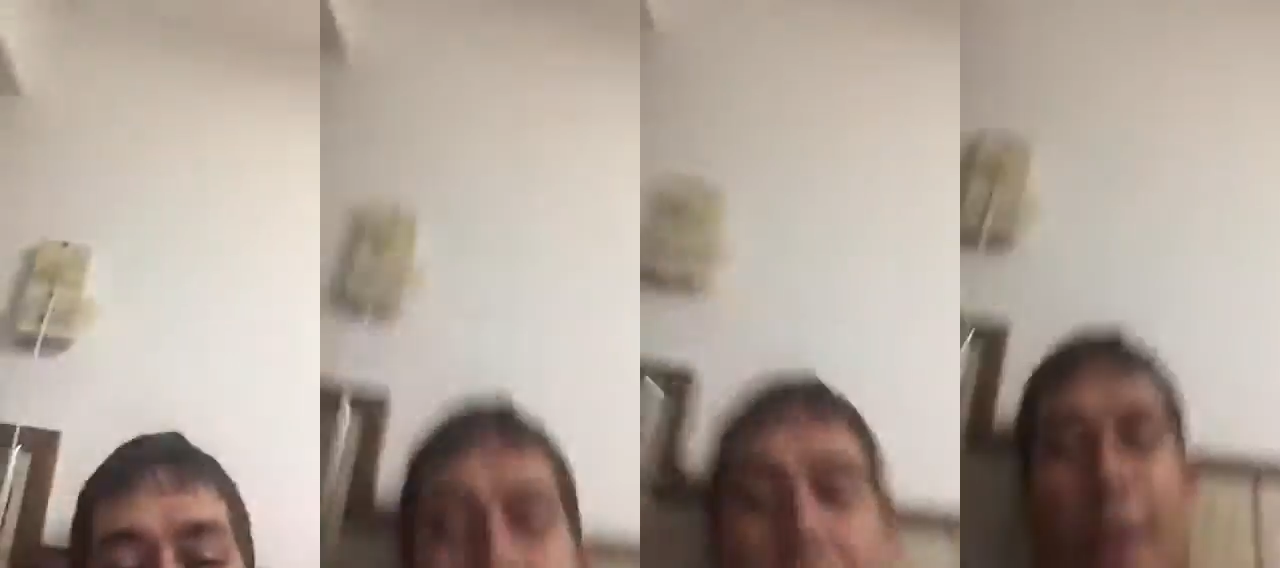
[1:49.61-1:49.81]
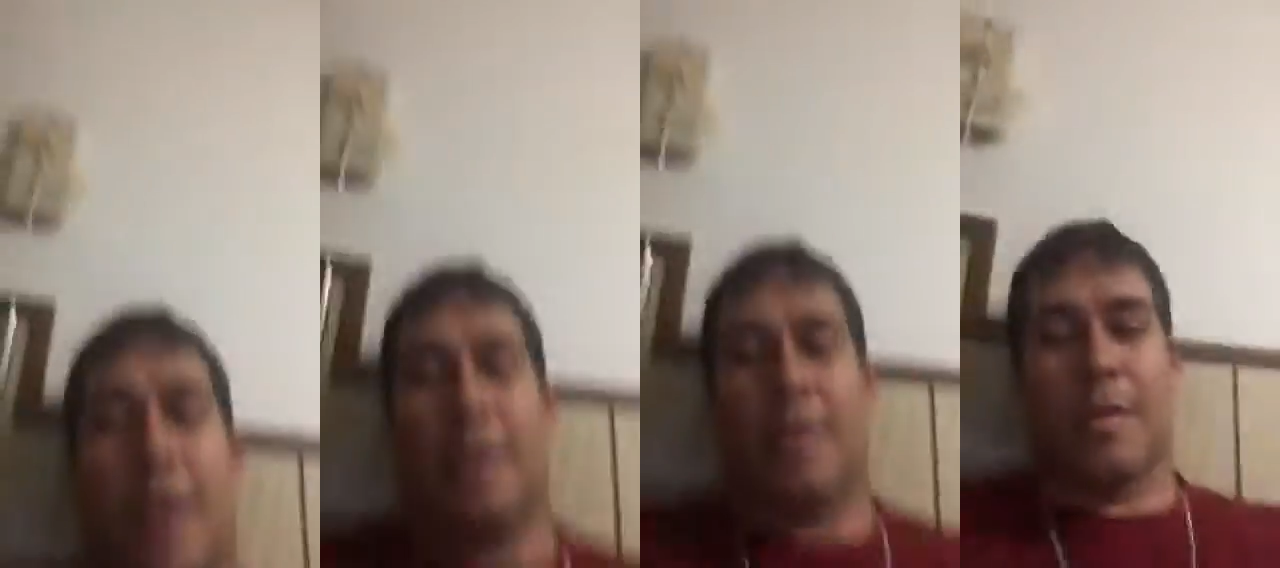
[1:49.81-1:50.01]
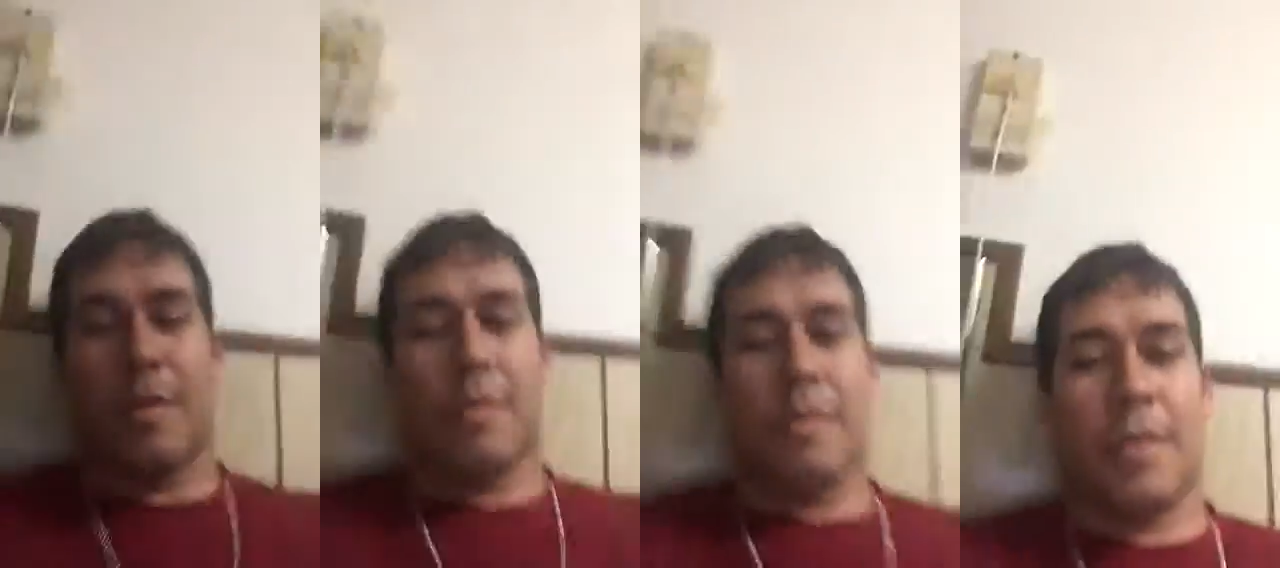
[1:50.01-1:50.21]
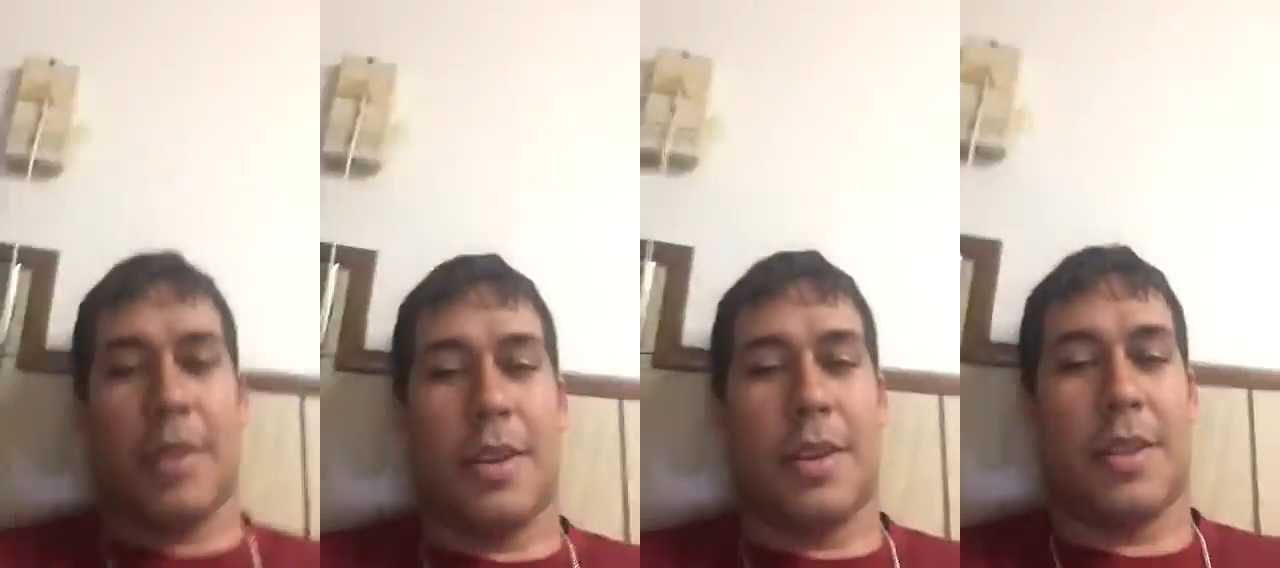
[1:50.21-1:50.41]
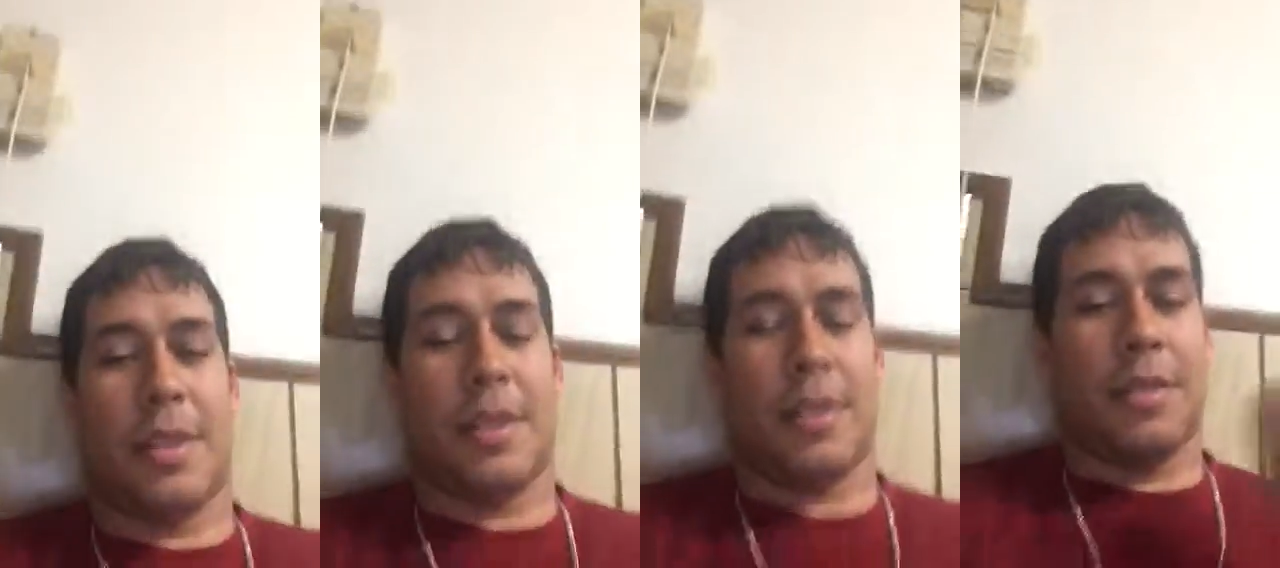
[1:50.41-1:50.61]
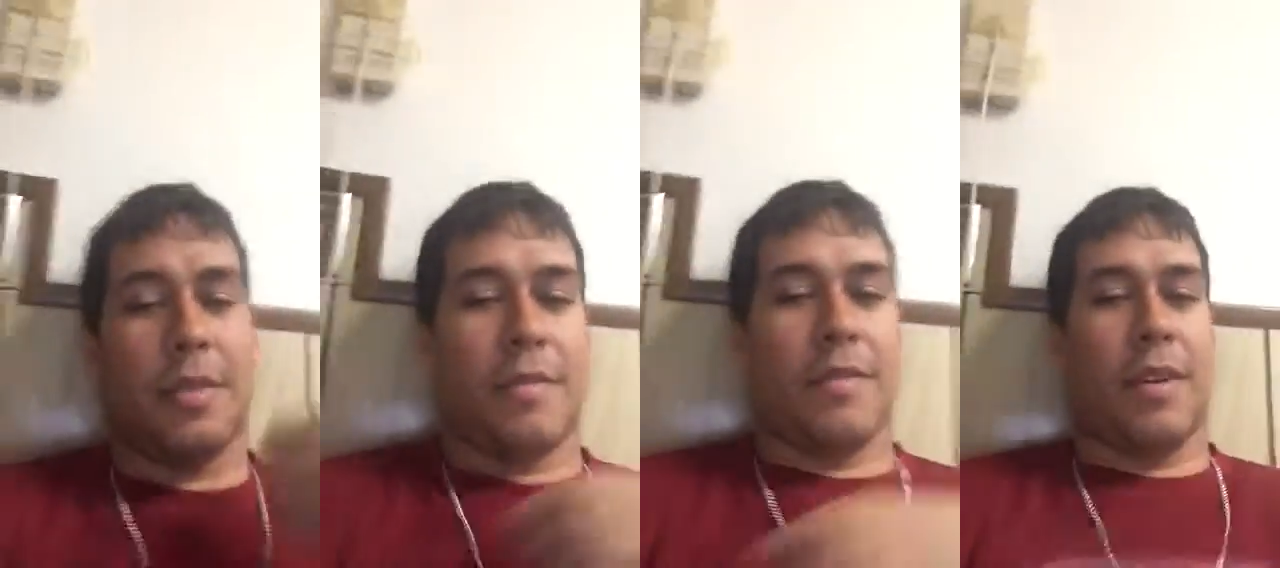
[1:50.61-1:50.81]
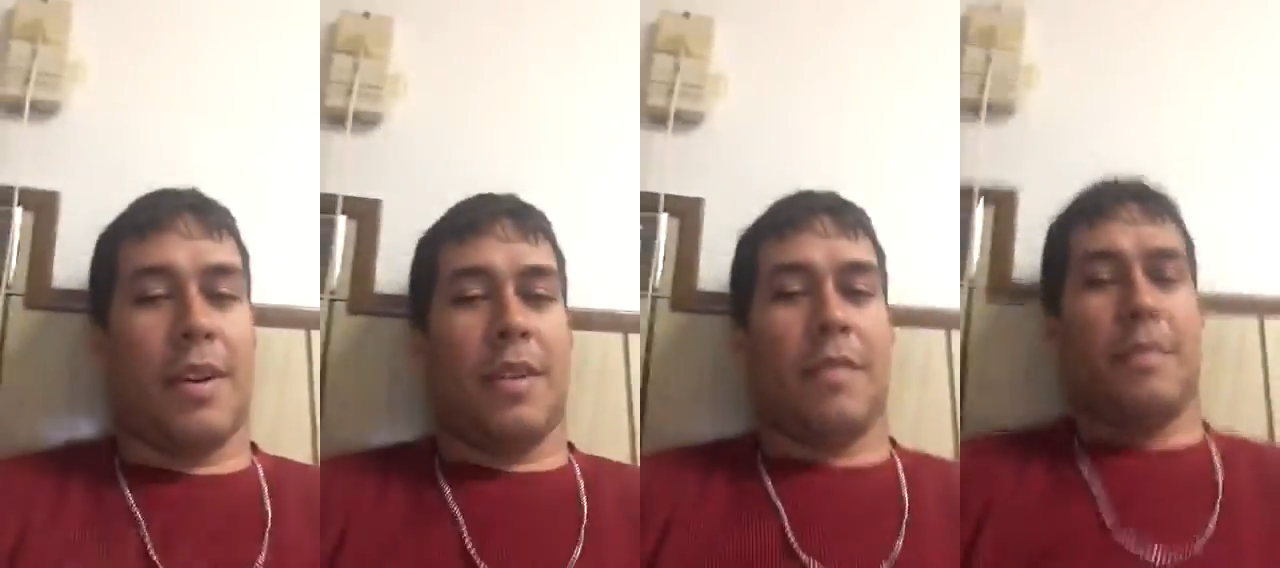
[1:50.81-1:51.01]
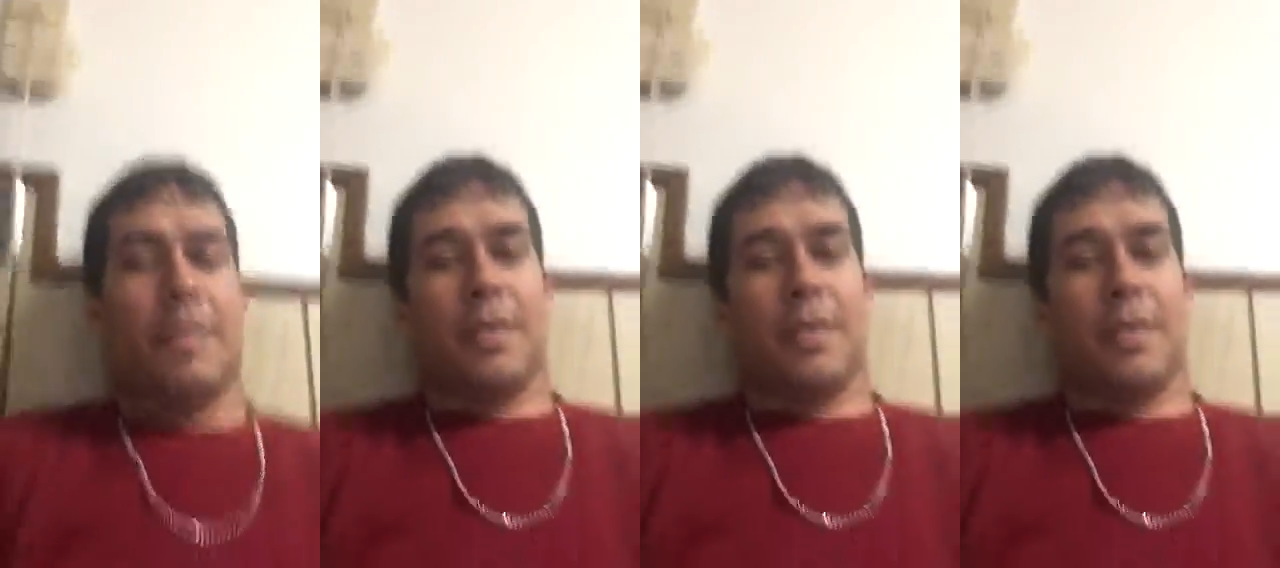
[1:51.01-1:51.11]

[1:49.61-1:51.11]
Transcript: find her own ways to survive,